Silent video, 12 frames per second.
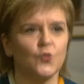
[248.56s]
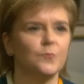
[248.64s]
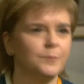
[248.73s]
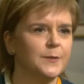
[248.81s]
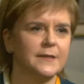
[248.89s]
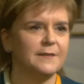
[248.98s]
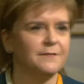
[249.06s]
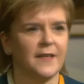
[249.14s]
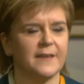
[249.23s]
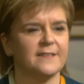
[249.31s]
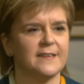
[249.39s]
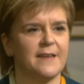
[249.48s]
don't believe
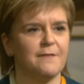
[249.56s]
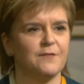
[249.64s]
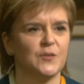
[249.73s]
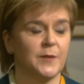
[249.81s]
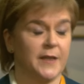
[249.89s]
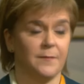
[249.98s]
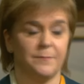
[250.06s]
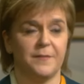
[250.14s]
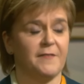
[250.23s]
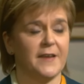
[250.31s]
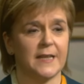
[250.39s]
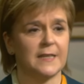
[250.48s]
that is inevitable, and I'll
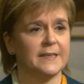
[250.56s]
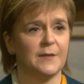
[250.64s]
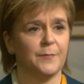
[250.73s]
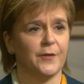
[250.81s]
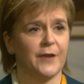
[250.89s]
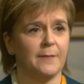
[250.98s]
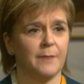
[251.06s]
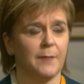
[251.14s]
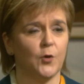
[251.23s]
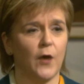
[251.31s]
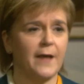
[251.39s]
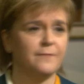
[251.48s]
be very clear about it.
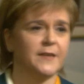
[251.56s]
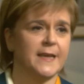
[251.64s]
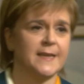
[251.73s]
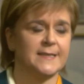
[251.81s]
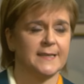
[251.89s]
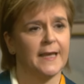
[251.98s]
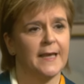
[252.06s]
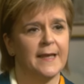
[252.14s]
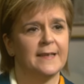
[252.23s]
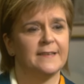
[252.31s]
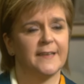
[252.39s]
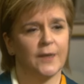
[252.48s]
I'm not
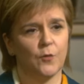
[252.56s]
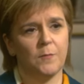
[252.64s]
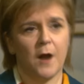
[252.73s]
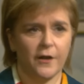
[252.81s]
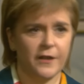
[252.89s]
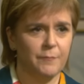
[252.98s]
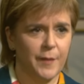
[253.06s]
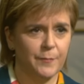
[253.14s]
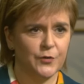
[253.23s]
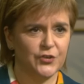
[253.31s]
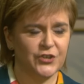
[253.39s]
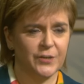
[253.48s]
advocating single market
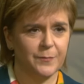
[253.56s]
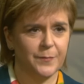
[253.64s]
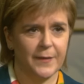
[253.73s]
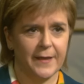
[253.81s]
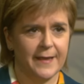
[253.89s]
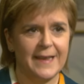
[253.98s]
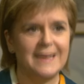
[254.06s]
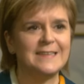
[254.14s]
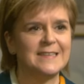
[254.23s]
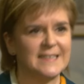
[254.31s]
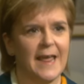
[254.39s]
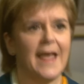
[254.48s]
membership
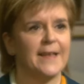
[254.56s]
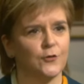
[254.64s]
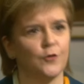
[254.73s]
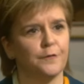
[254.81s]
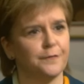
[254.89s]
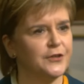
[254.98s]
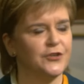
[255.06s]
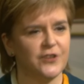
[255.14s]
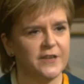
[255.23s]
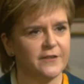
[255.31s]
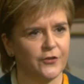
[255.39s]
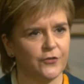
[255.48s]
instead of free
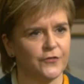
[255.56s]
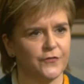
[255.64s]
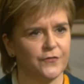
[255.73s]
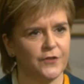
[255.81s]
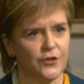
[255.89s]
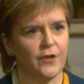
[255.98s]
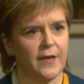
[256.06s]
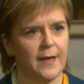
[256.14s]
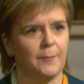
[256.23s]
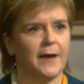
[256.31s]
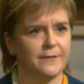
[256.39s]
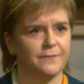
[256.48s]
trade across the UK.
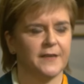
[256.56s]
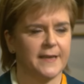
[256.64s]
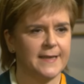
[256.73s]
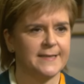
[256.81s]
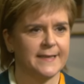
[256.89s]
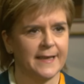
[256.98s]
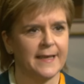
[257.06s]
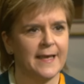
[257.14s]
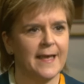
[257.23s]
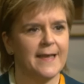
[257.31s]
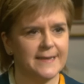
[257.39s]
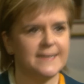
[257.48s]
I'm advocating it
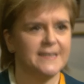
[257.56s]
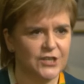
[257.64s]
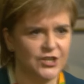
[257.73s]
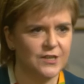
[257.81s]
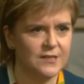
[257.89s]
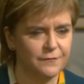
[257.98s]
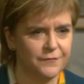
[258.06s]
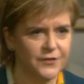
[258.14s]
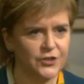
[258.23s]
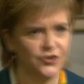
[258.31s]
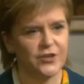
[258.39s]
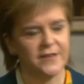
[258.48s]
in addition to
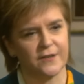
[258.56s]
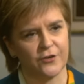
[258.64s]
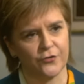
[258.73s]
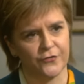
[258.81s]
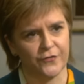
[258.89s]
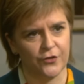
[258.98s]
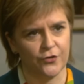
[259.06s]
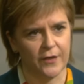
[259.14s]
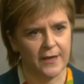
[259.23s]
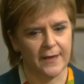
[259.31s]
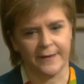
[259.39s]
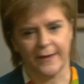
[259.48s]
free trade across the
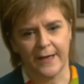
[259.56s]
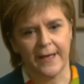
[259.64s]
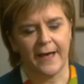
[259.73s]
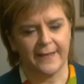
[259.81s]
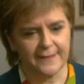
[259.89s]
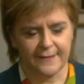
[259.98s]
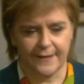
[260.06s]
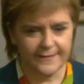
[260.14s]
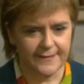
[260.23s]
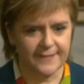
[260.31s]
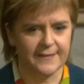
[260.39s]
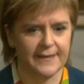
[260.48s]
UK. And
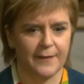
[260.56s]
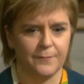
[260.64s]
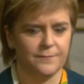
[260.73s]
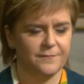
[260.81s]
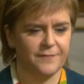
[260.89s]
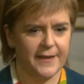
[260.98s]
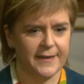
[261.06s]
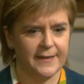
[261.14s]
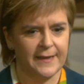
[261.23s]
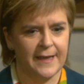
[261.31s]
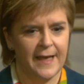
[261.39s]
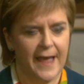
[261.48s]
as I say, I'm
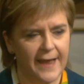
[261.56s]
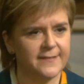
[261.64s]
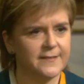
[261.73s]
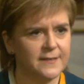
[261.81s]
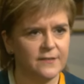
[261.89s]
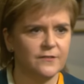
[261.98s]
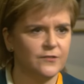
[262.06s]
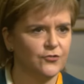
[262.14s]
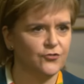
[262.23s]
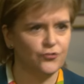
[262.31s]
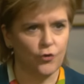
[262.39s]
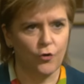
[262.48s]
very hesitant to
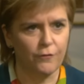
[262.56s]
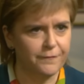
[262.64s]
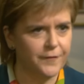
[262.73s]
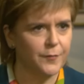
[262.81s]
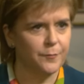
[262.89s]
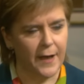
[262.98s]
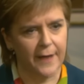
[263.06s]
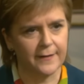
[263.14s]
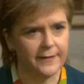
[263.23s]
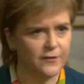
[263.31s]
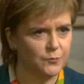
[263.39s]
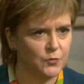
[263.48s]
draw firm
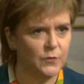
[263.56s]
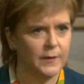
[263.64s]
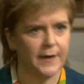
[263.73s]
parallels between